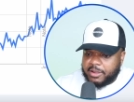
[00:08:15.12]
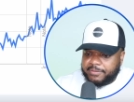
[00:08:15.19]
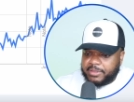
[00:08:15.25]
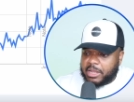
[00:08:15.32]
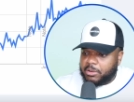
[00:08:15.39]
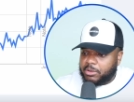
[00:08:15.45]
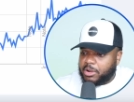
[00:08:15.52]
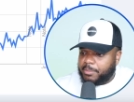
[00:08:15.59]
I've
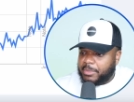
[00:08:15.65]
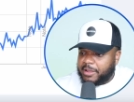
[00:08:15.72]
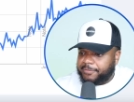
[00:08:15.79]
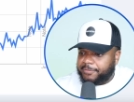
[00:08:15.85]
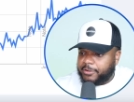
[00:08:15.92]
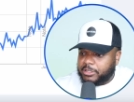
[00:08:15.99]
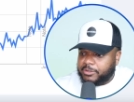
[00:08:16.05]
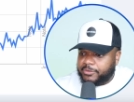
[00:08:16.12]
now got my
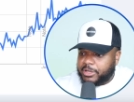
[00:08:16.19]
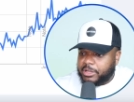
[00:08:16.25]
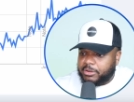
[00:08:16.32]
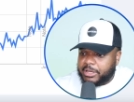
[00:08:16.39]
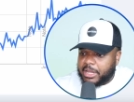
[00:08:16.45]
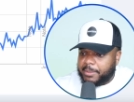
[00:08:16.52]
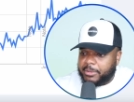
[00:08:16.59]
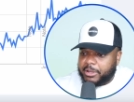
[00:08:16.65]
first video
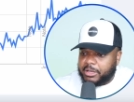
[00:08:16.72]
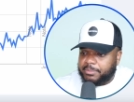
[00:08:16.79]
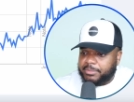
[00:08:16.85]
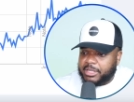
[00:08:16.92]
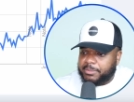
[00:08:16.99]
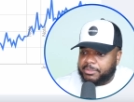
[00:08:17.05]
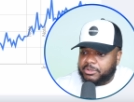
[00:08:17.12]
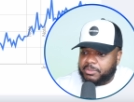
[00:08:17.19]
that I'm going to
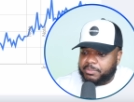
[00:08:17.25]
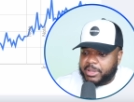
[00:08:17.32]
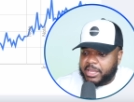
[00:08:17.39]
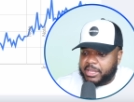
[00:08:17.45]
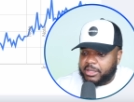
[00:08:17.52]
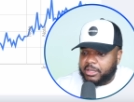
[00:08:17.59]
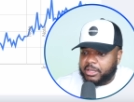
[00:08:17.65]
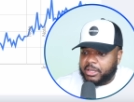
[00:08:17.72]
be able to
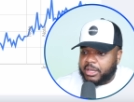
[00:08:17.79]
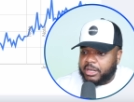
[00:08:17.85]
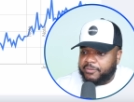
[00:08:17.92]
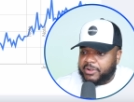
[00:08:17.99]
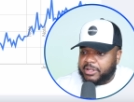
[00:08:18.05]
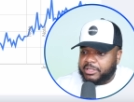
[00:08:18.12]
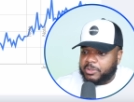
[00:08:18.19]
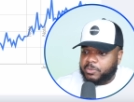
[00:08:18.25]
make. And
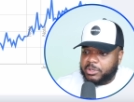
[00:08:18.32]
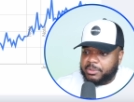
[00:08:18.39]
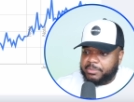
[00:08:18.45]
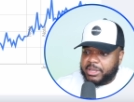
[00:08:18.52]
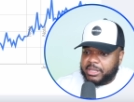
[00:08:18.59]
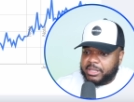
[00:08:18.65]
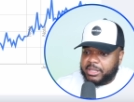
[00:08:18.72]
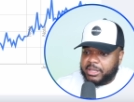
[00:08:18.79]
if I did want to
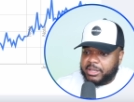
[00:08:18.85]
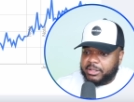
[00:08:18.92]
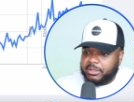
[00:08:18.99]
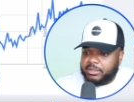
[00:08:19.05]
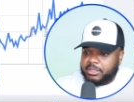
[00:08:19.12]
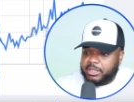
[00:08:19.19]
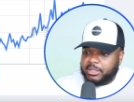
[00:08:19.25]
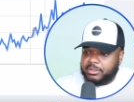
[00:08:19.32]
make
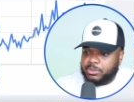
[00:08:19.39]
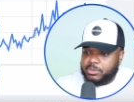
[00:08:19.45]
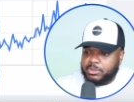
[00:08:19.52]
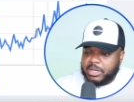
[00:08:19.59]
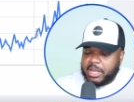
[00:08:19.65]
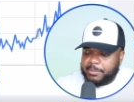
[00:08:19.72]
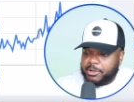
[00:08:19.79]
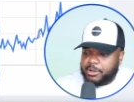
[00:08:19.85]
it, the tool
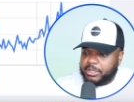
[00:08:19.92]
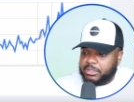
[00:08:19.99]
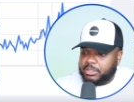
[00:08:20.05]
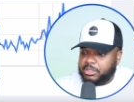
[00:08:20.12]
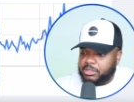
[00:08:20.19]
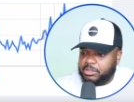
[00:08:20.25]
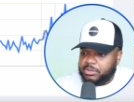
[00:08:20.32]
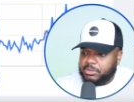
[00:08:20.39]
that I'm going
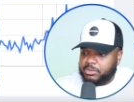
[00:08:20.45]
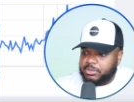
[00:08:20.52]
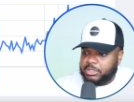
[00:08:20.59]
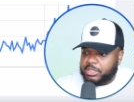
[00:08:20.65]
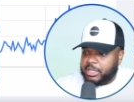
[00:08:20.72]
to use